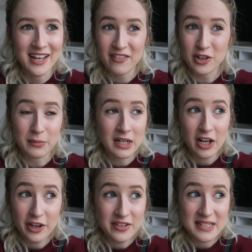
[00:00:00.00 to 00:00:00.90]
I haven't got my
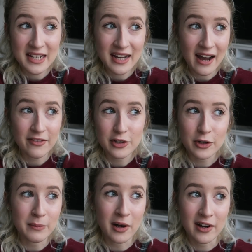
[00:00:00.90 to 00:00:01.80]
clothes here I haven't
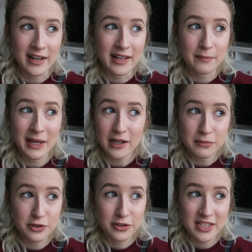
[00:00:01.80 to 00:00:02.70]
got my
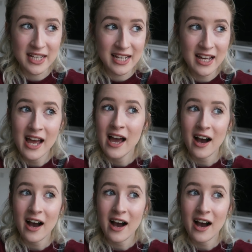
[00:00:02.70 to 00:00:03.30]
makeup drawers here